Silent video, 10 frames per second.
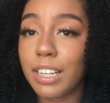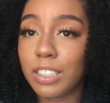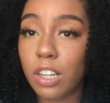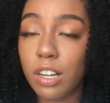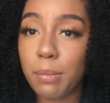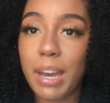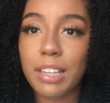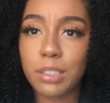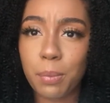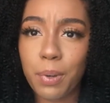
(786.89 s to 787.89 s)
has already
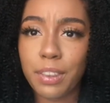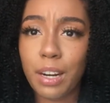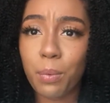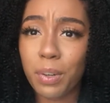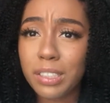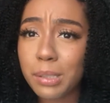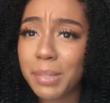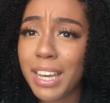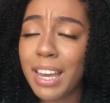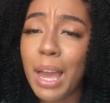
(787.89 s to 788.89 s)
passed the point that I wanted to
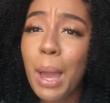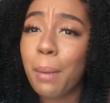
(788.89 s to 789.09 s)
be at.